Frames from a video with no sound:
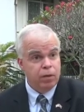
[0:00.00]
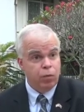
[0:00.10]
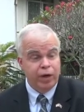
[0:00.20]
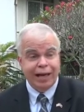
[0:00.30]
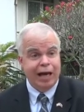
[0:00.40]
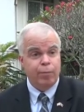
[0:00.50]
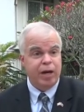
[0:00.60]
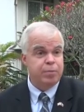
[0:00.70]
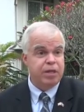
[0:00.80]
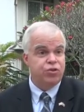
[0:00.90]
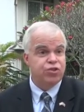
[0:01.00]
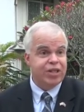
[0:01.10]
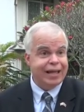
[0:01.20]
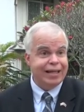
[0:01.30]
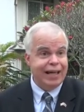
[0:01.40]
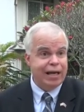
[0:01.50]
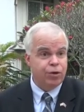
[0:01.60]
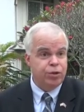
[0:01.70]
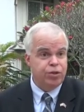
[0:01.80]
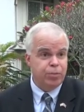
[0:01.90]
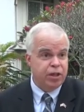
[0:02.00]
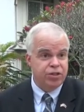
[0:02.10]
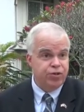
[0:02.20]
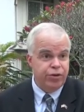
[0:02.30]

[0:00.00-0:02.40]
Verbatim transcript: when Lao might be their second language because